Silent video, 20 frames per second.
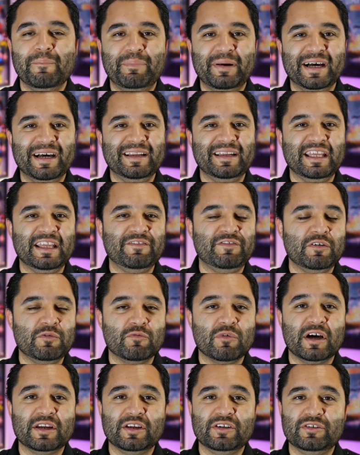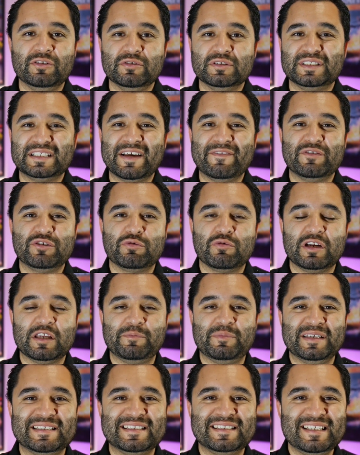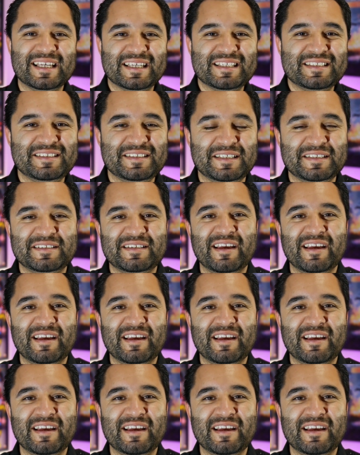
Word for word: But if you want to do seven twenty sixty,